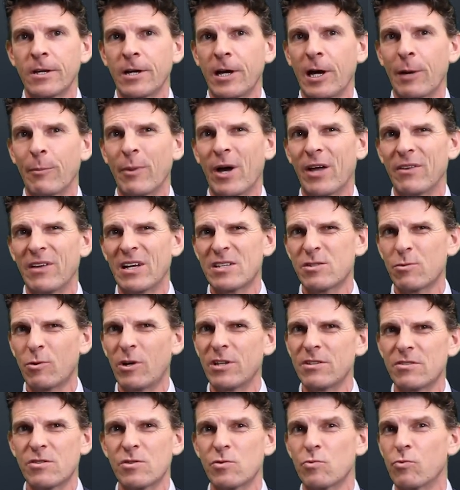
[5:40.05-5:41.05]
And that's
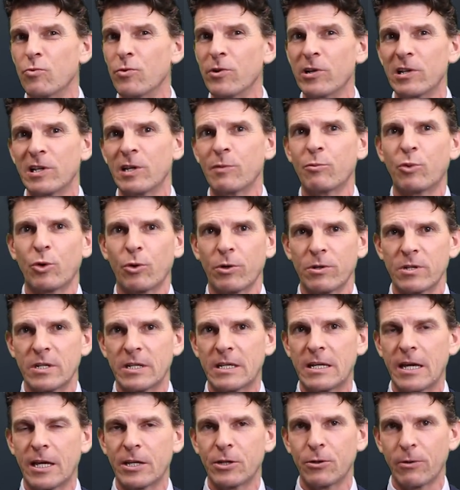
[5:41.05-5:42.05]
why this is really important
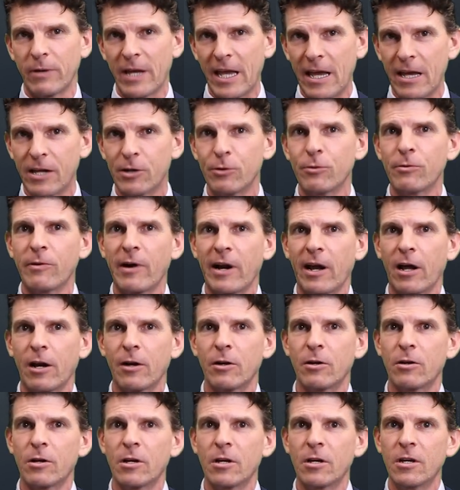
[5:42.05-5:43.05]
to get your head
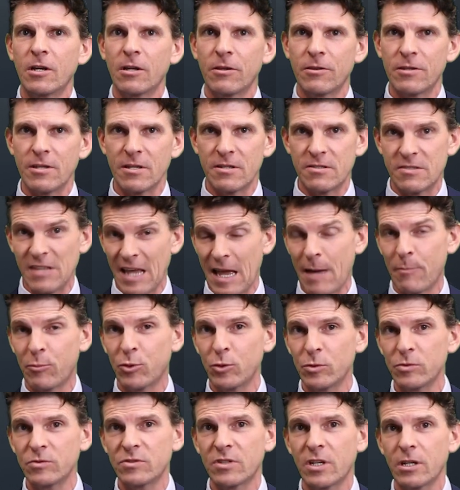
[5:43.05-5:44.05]
around the
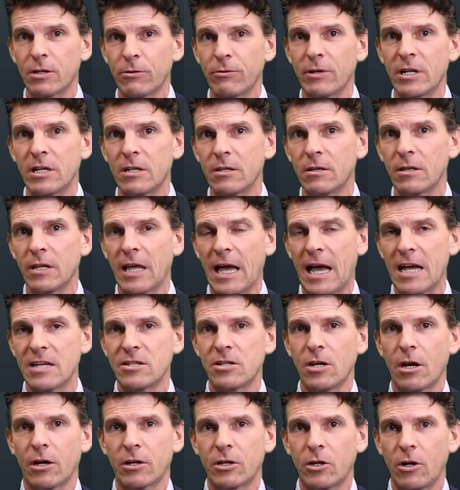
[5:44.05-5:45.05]
examples that are in the
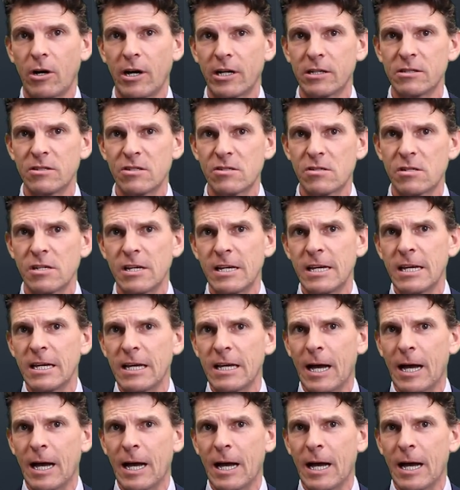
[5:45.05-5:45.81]
ATO guidance,